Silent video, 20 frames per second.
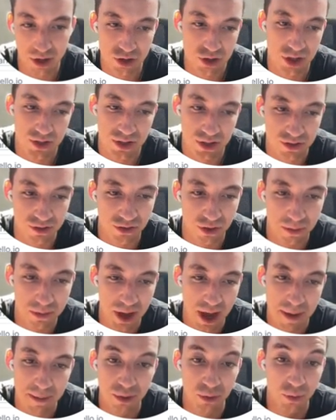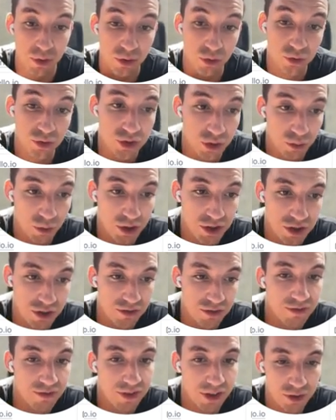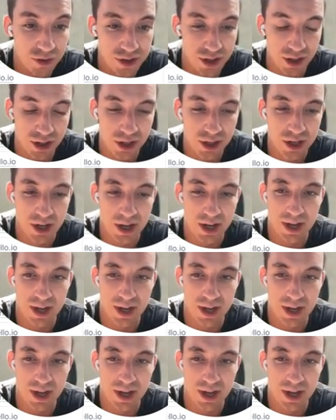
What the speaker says: addresses from there. But we also want to filter